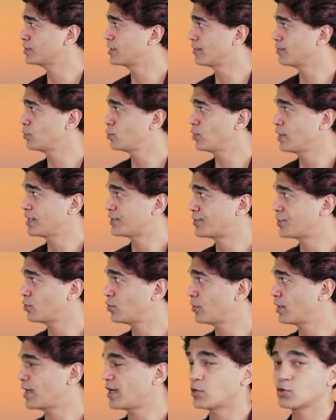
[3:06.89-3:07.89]
to
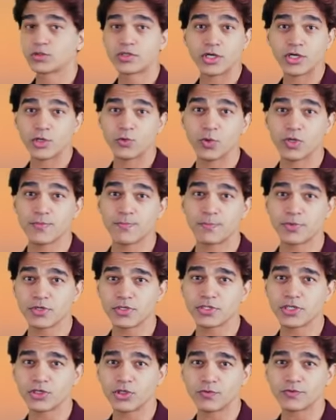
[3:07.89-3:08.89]
WHO, around
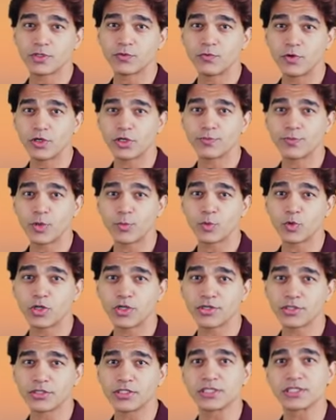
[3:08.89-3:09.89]
31% of the world
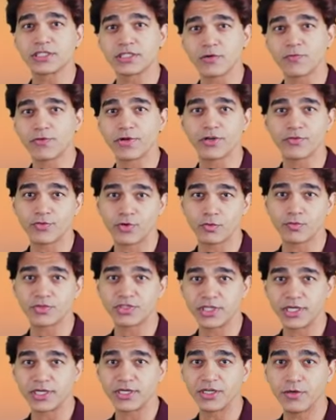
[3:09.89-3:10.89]
population is suffering from
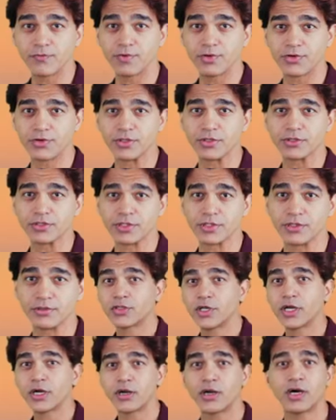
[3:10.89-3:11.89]
zinc deficiency.
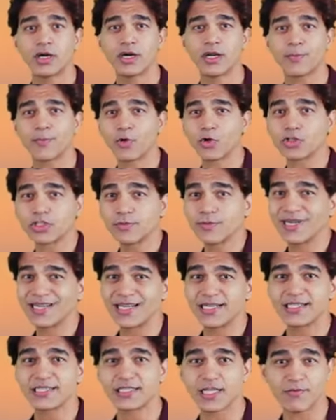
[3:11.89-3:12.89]
There are
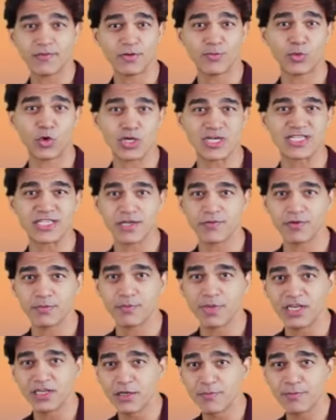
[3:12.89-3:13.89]
approximately 7.7
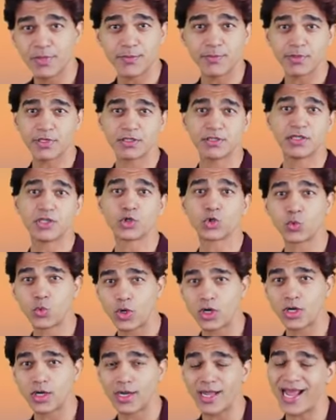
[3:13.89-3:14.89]
billion people in this
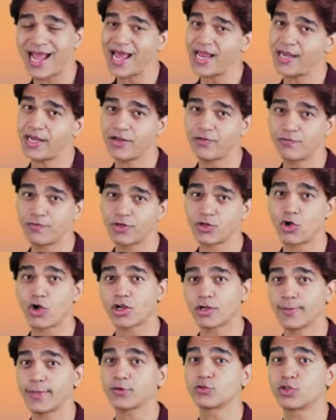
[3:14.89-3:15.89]
world, and if we talk
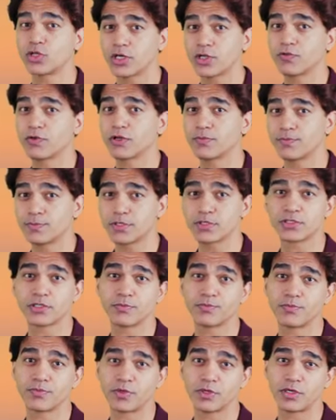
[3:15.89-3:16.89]
about
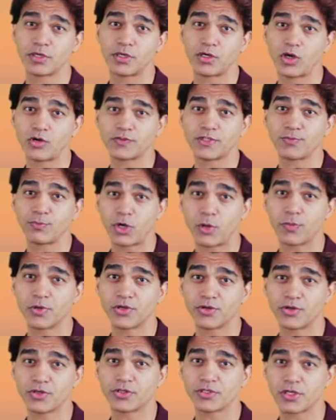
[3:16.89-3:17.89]
31% of the
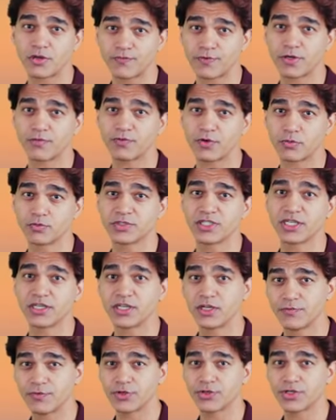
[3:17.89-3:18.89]
population suffering from zinc
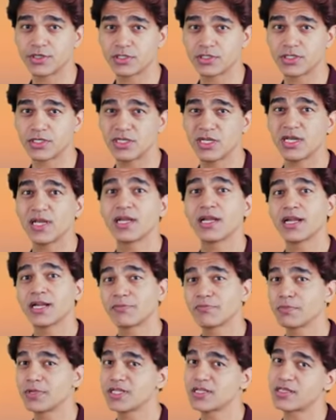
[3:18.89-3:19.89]
deficiency,
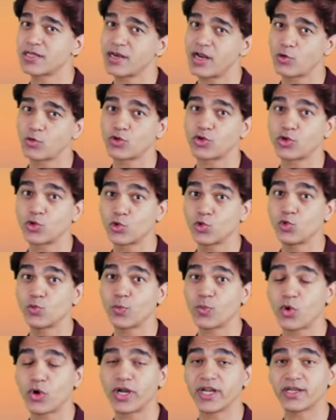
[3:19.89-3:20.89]
it means around
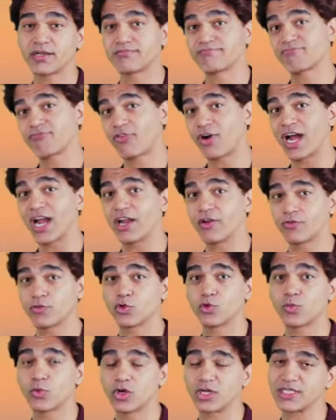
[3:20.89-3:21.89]

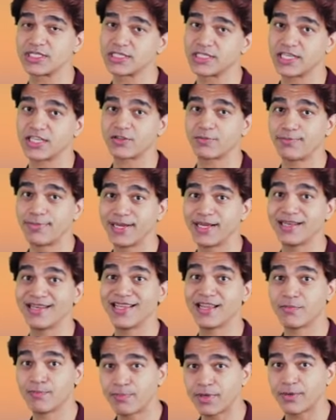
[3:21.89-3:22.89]
2.6
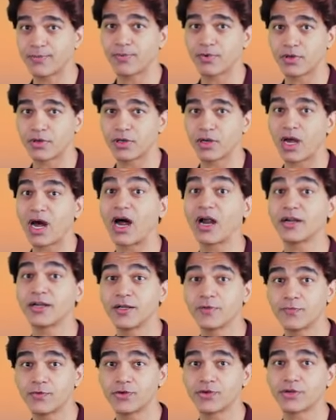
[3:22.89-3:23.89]
billion people are
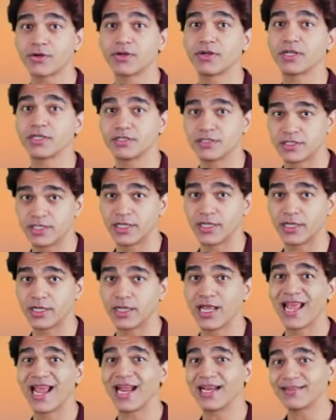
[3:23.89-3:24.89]
deficient in
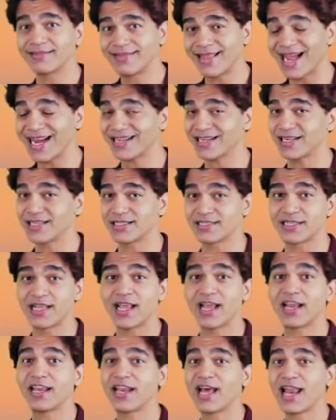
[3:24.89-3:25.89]
zinc, and that is
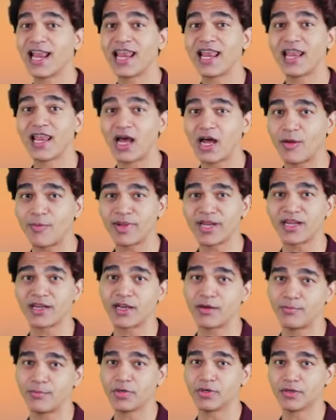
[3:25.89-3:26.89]
an alarming
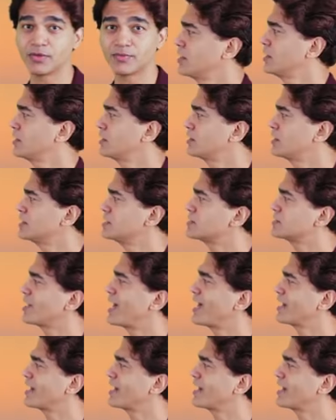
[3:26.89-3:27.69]
number. These